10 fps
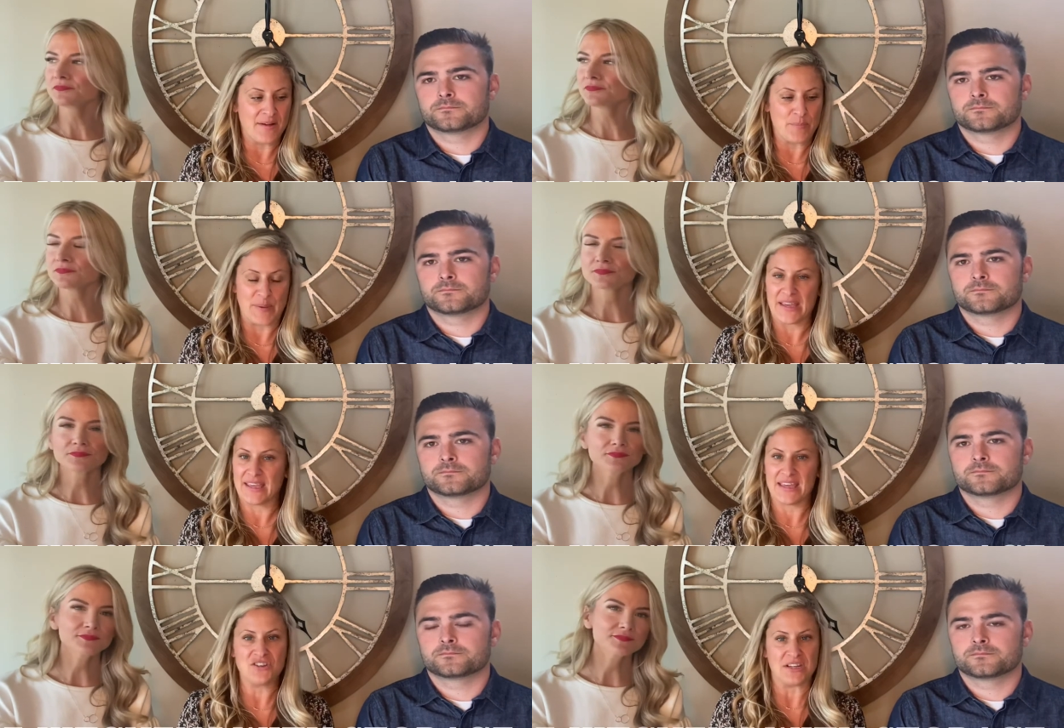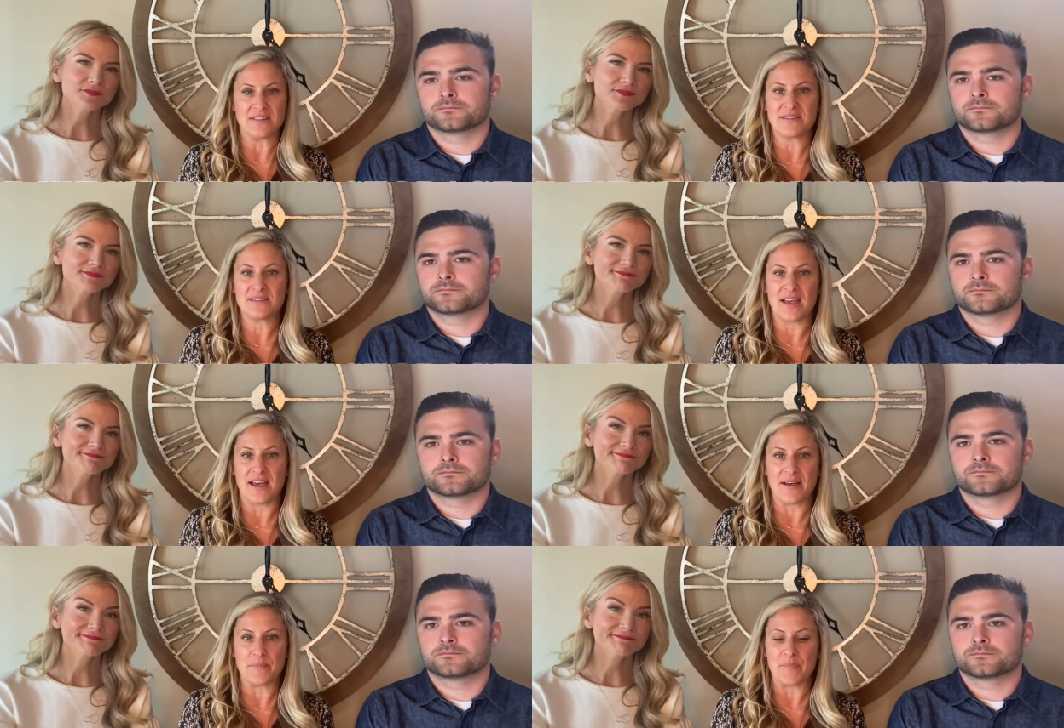Speaker 1: Big kitchens.
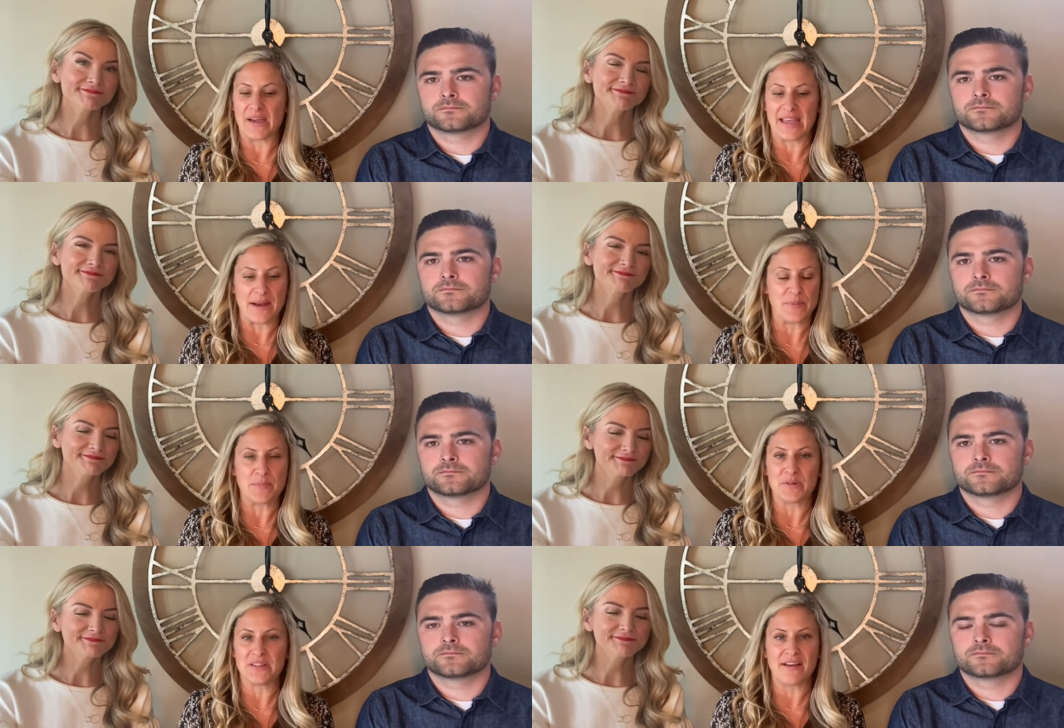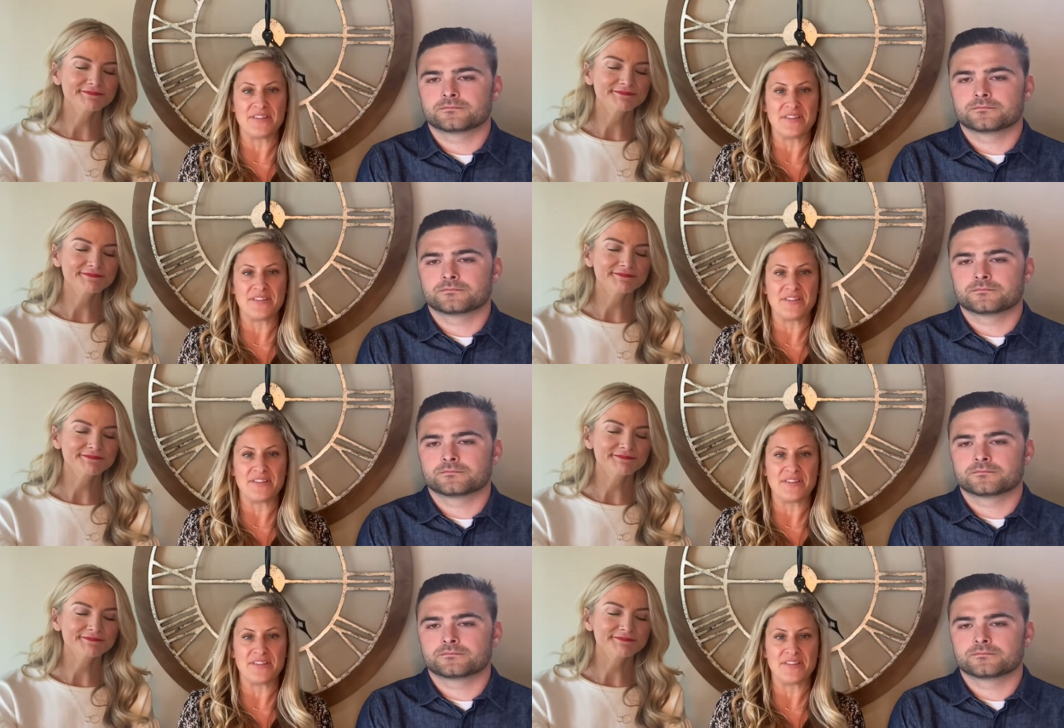Again, people love to